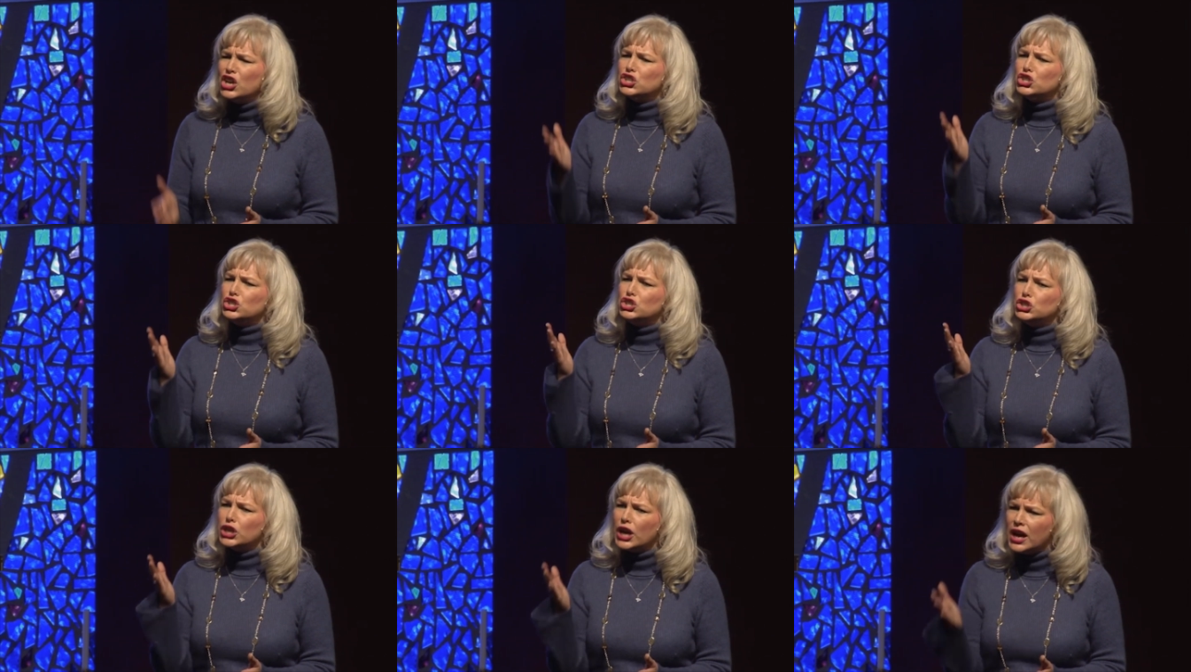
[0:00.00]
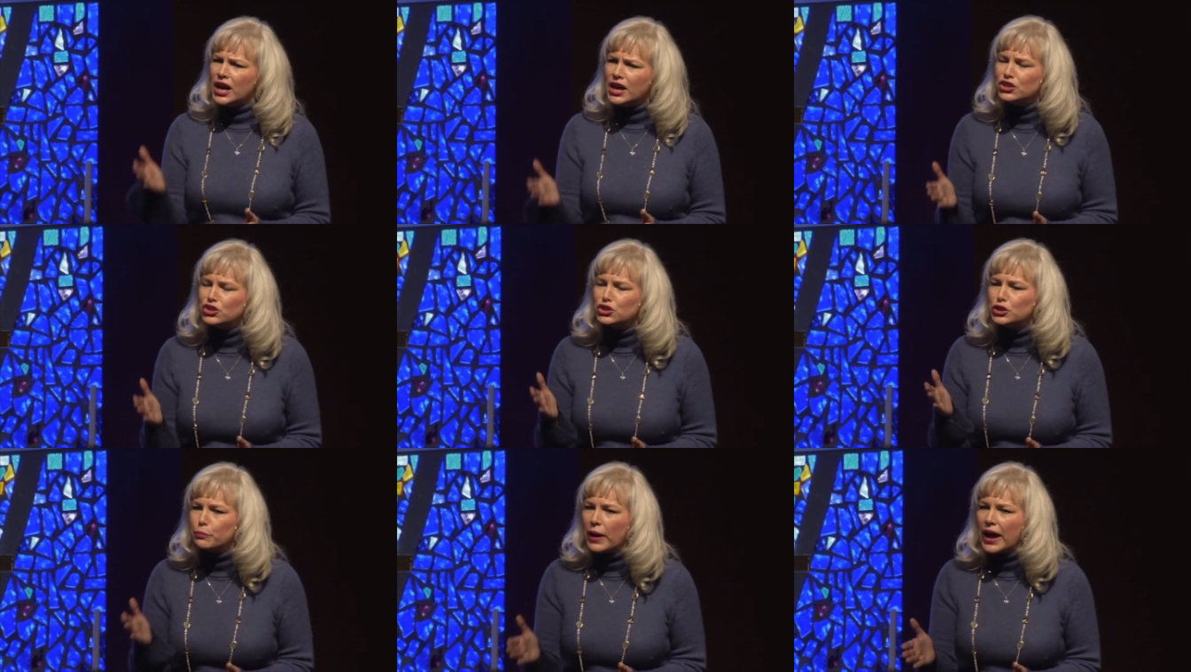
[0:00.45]

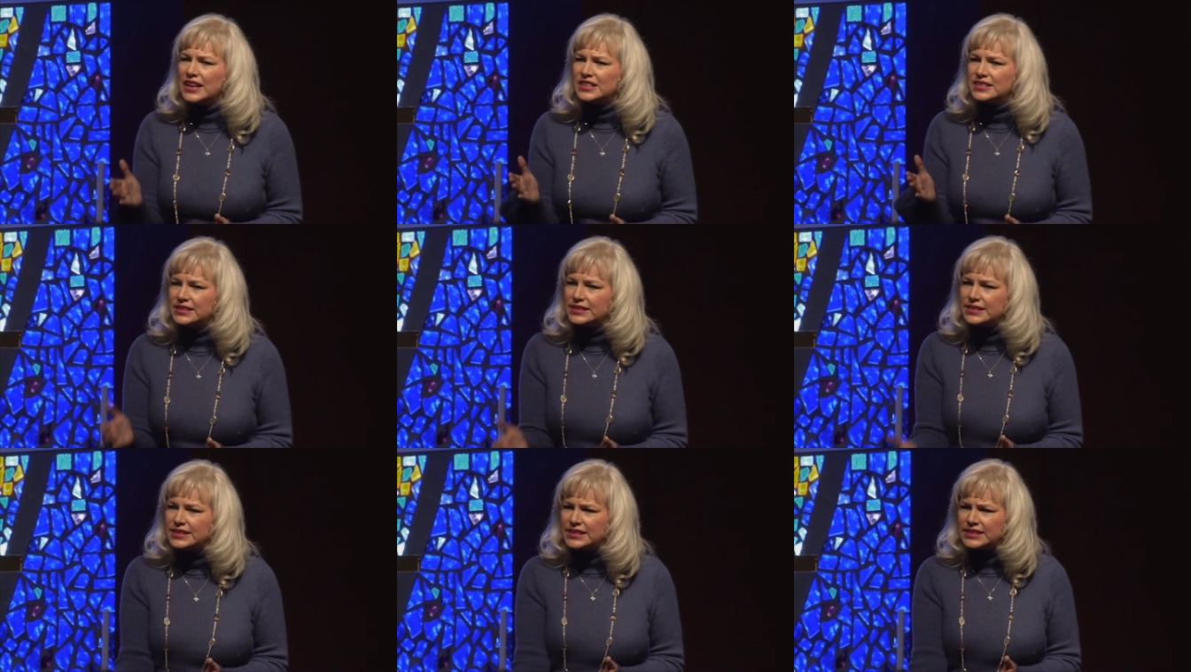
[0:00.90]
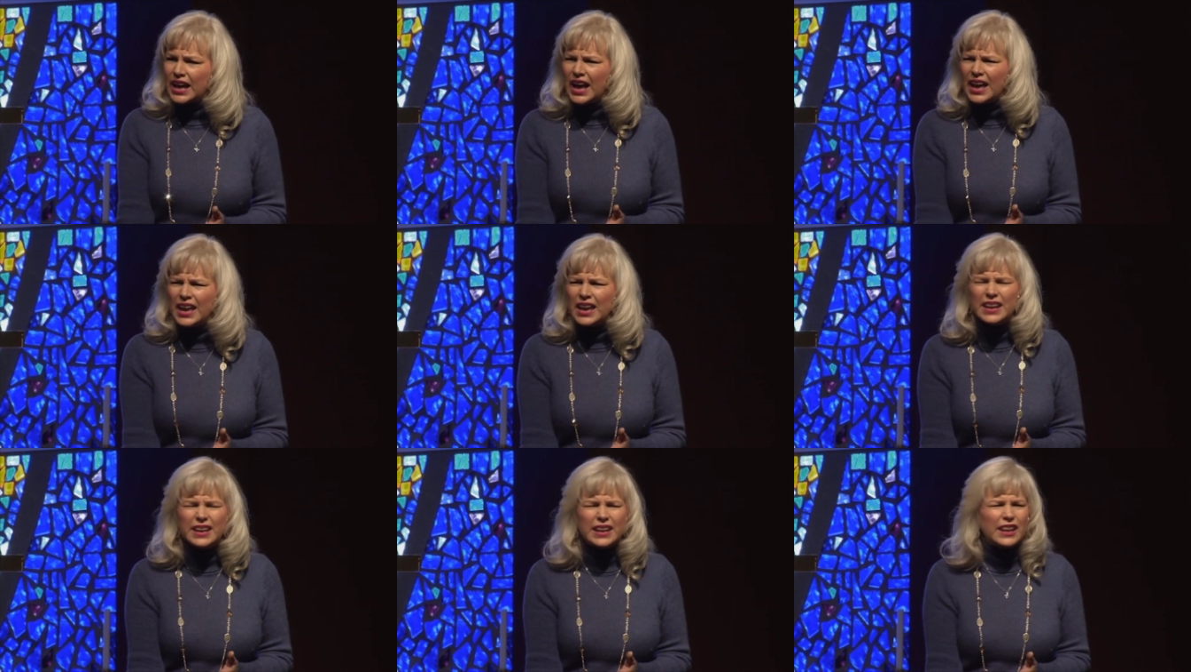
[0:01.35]
judged by
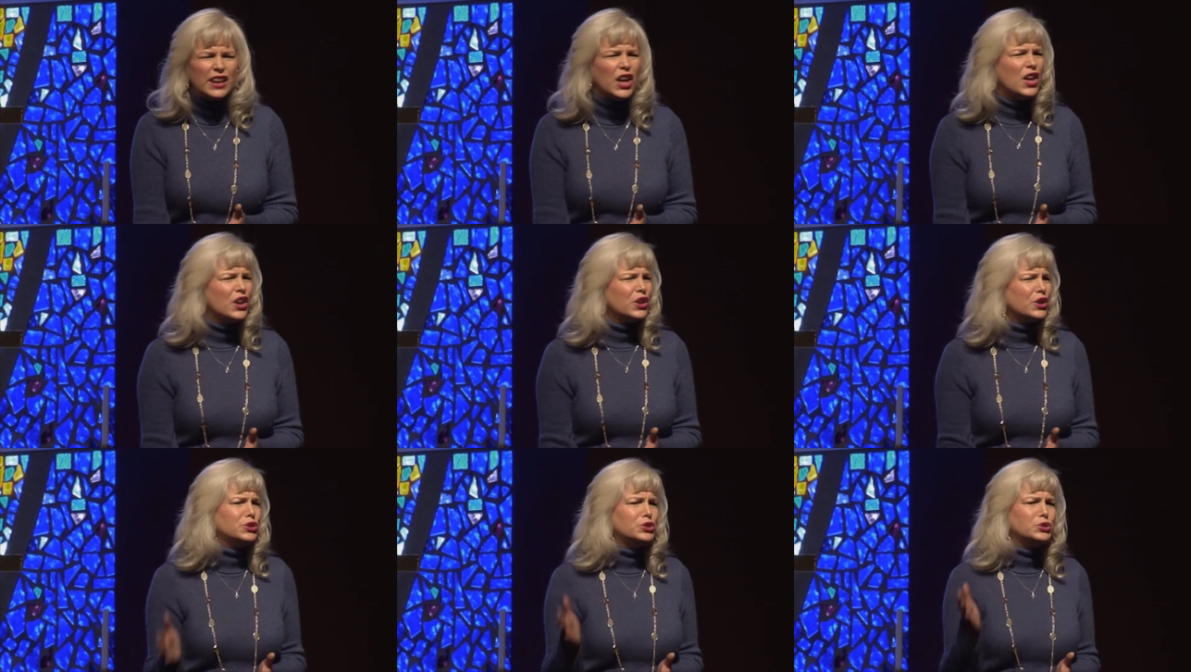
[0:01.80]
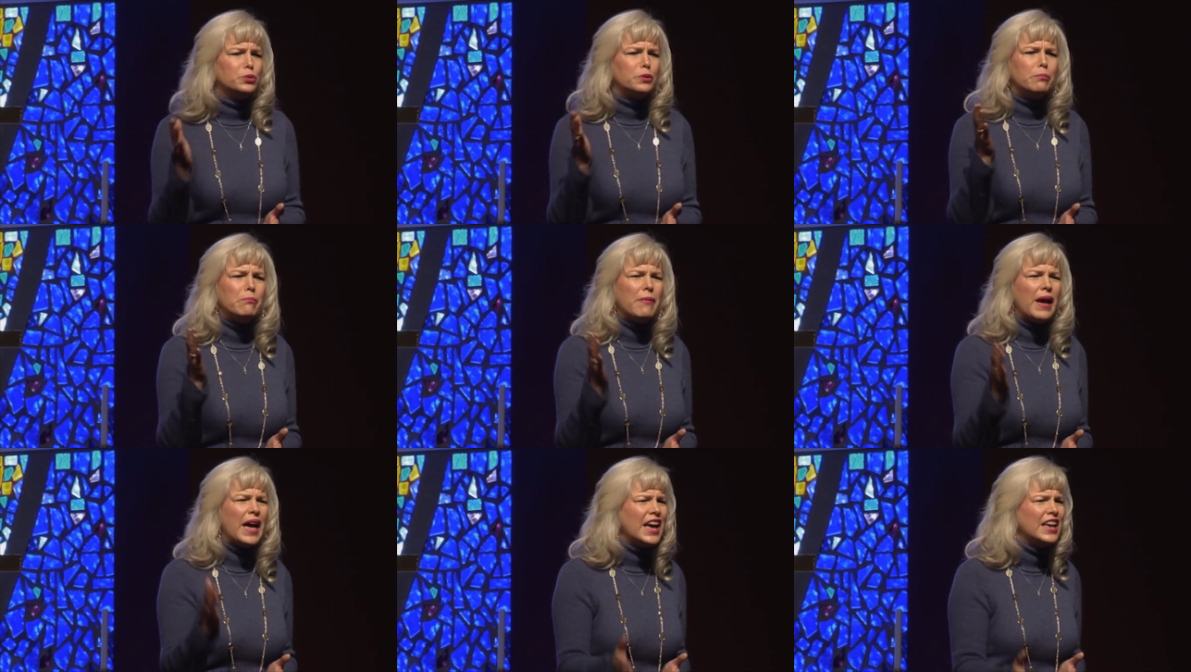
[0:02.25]
society, could you
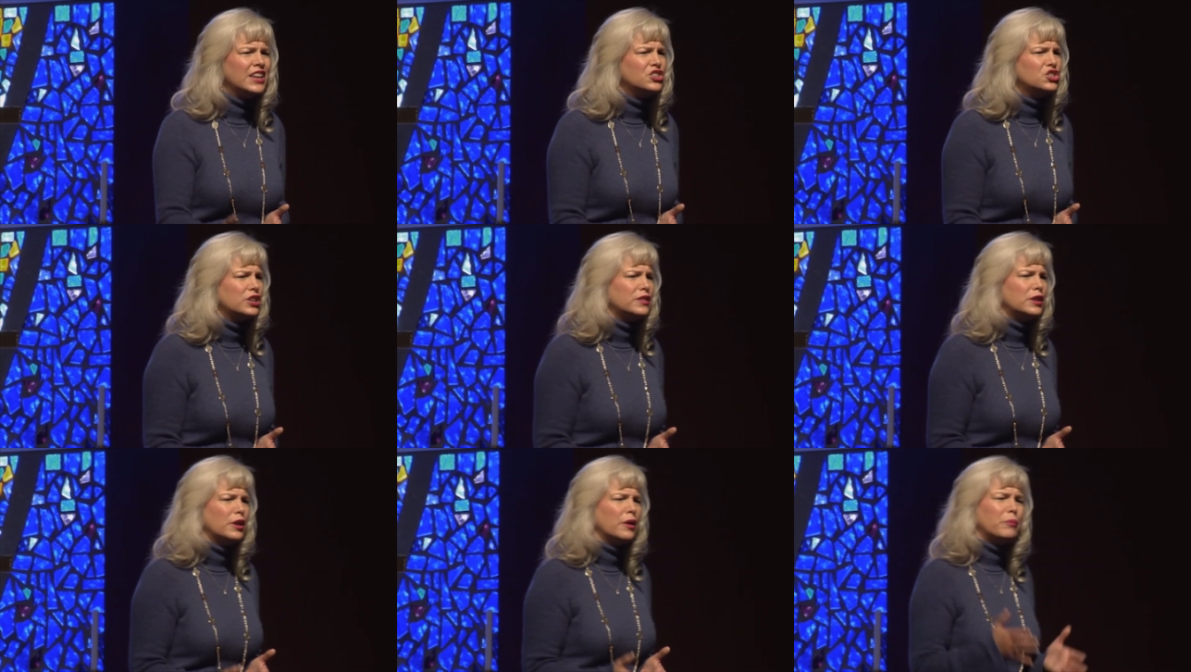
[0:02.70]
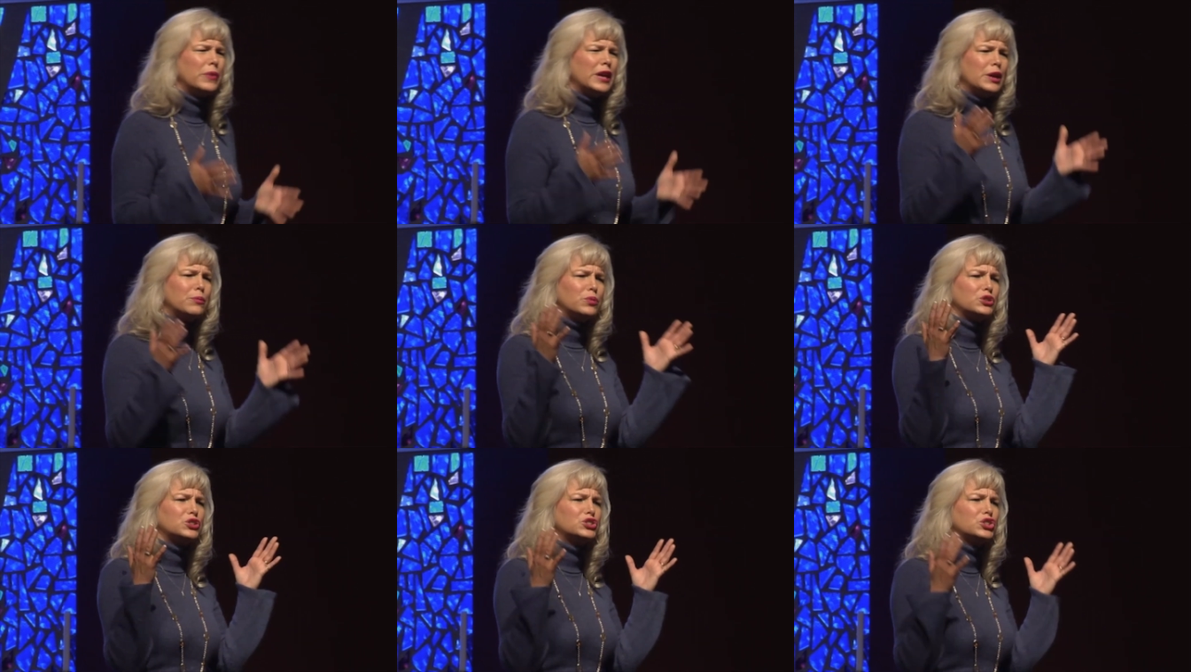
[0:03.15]
imagine the
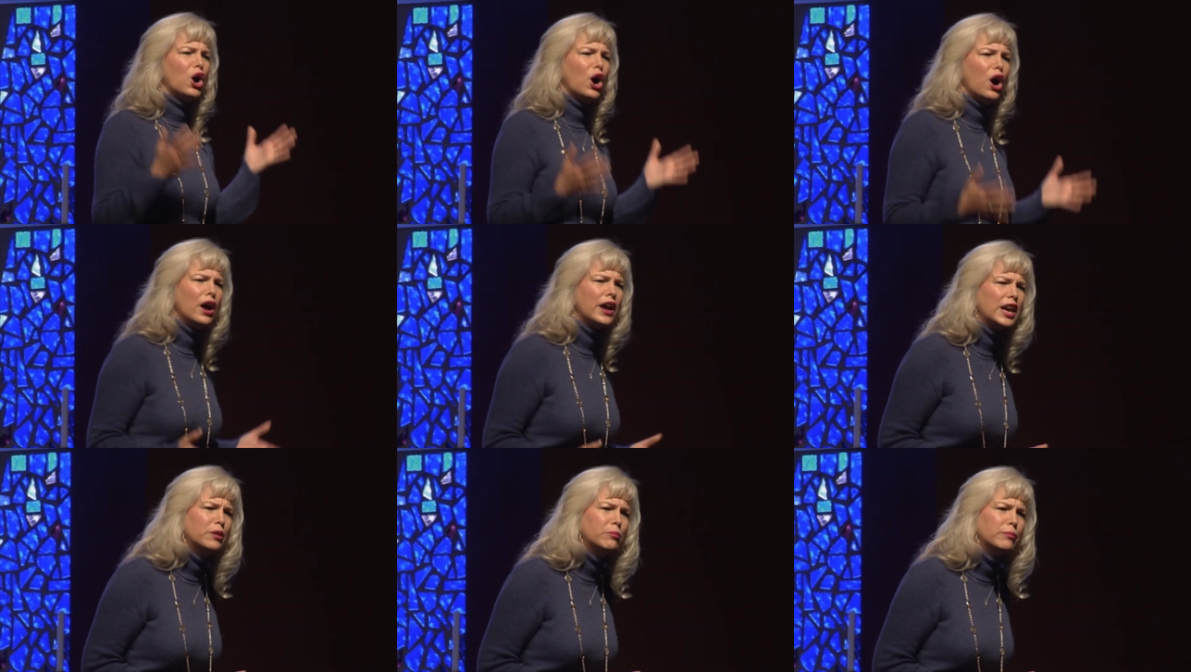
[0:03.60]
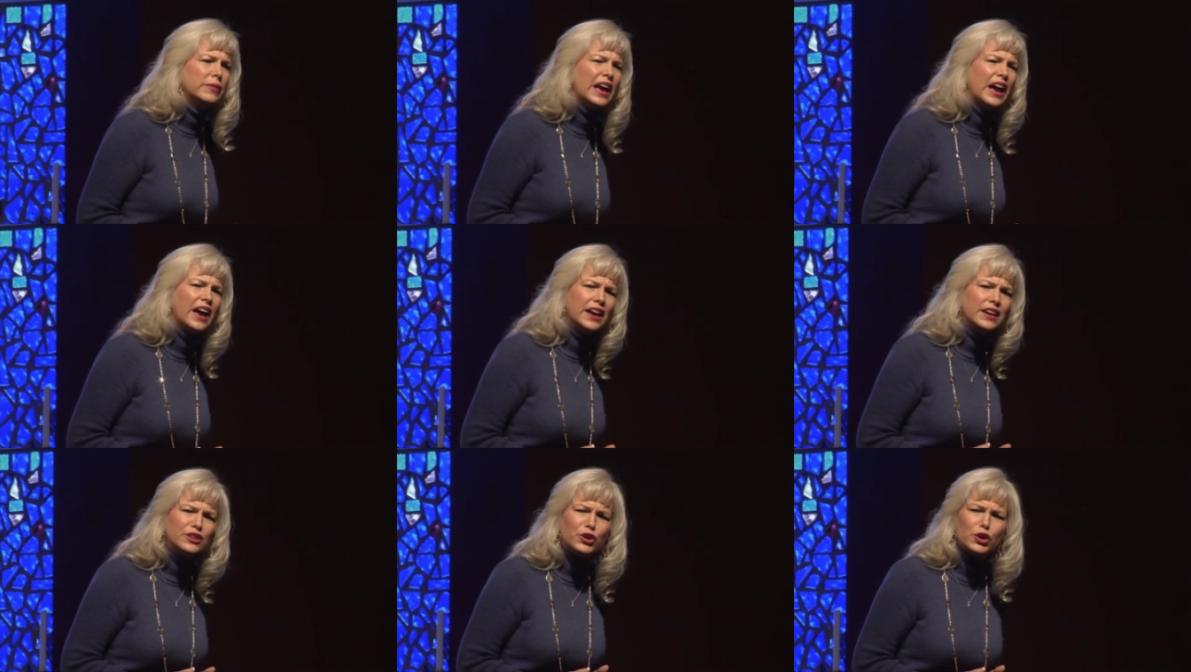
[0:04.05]
people talking
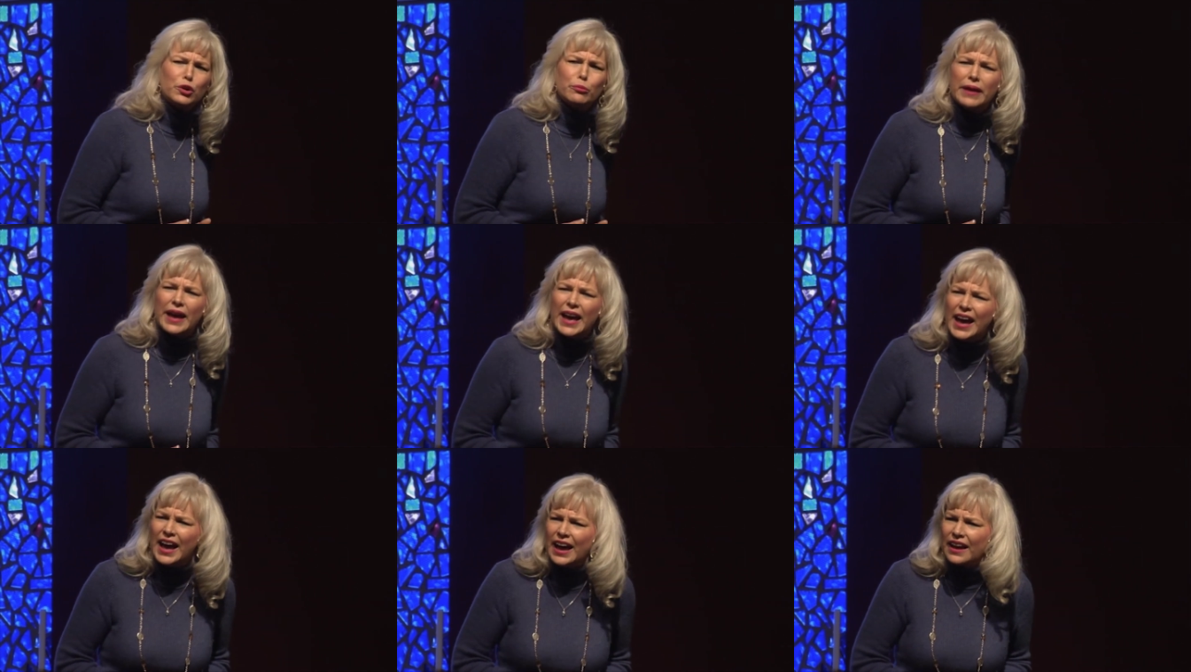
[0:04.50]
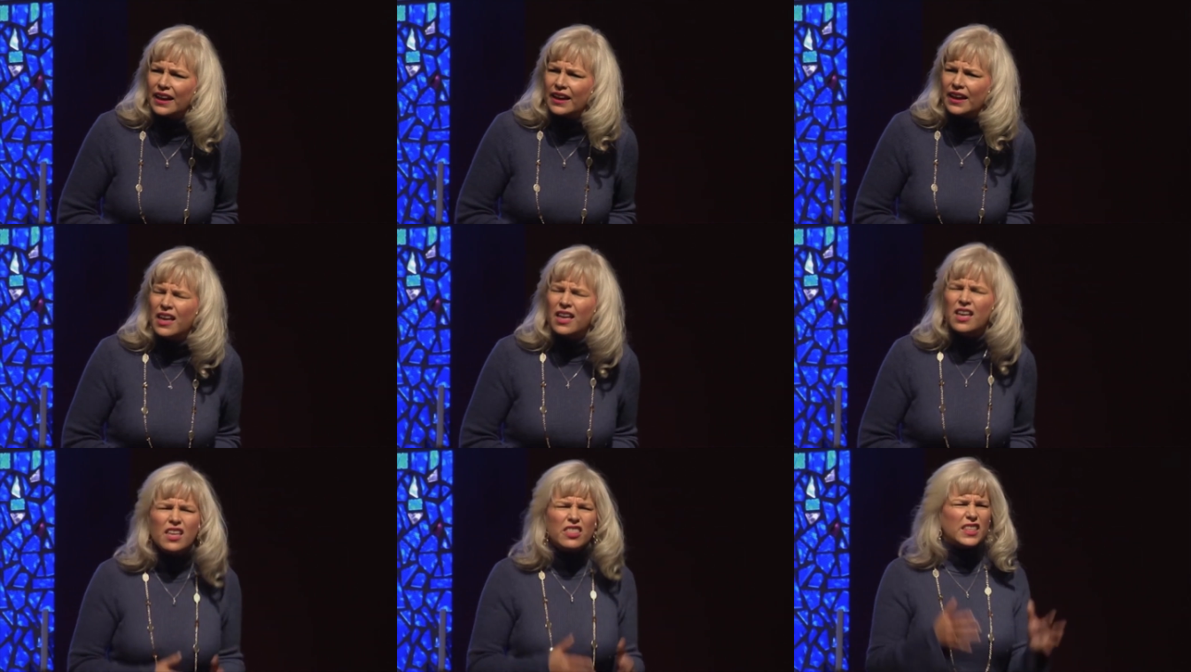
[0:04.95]
behind her back,
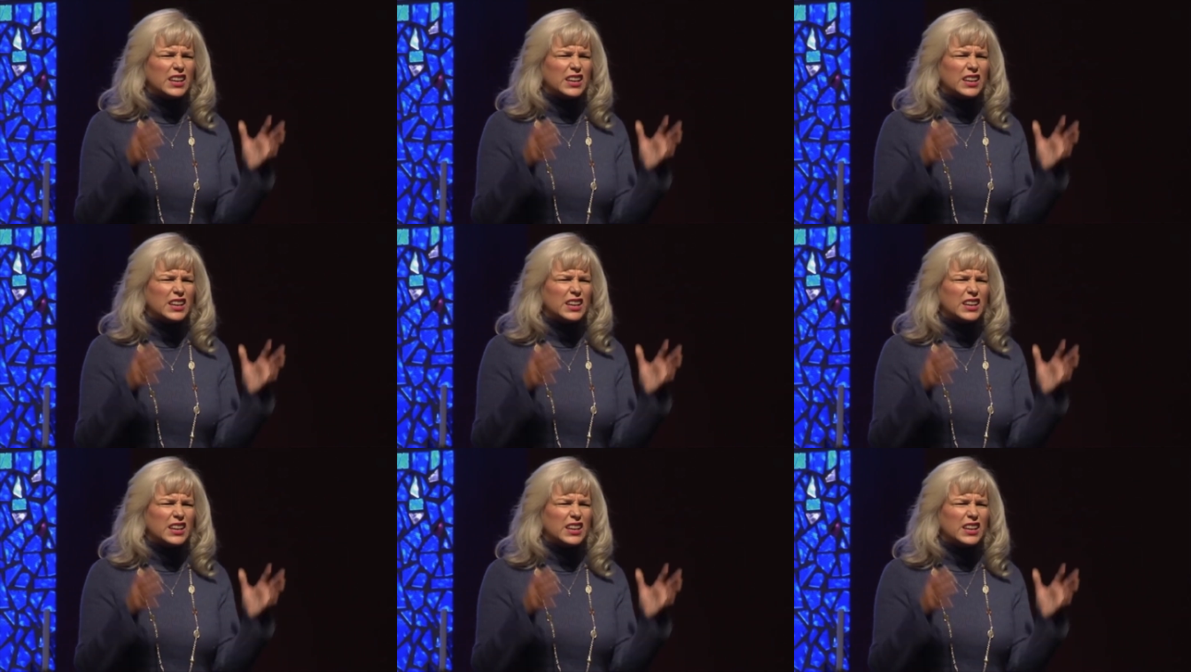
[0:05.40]
the